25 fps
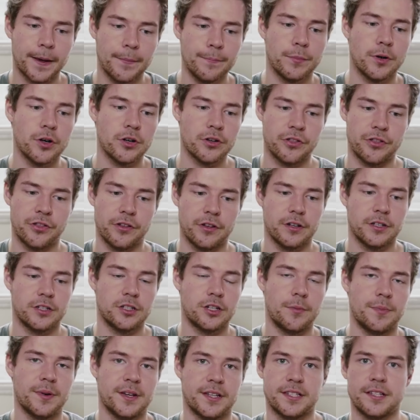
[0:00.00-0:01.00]
Both
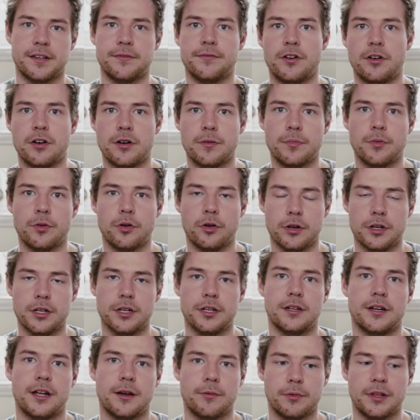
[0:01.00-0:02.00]
topics are very
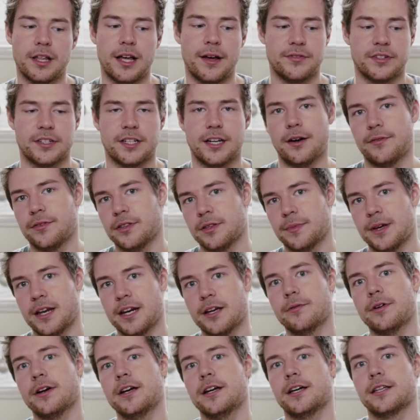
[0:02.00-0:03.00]
important and we'll have to cover them
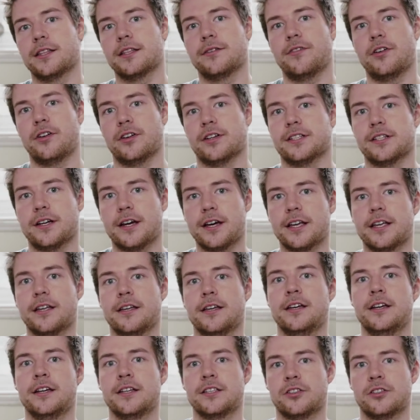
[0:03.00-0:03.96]
anyway, and they're very exciting.